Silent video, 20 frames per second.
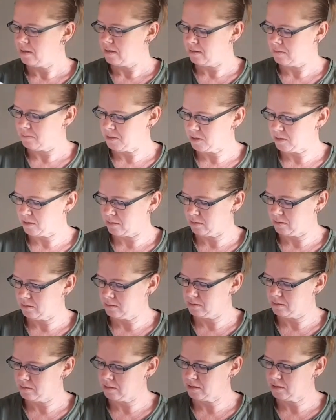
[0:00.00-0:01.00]
Oh my god,
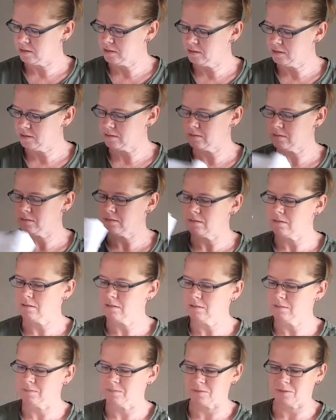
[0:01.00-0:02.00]
guys,
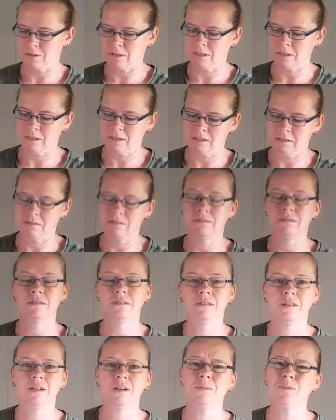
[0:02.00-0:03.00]
I'm really
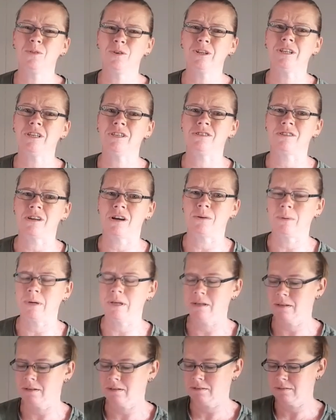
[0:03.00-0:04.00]

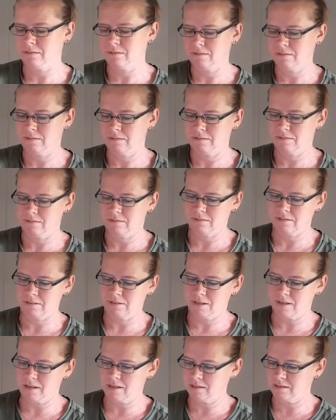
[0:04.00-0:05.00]
doughy.
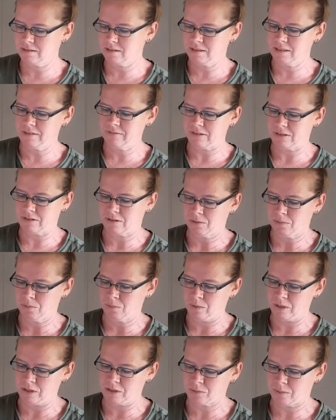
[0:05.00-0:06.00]
I don't even know
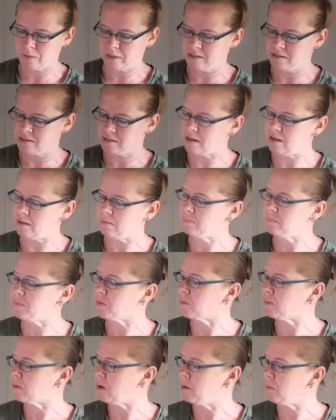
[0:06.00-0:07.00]
which way's up
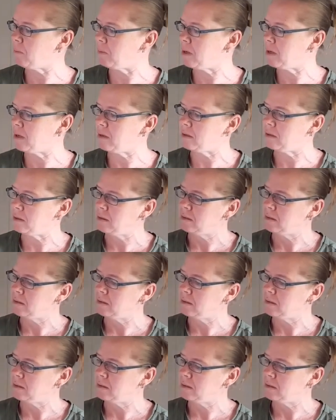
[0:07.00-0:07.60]
the right way.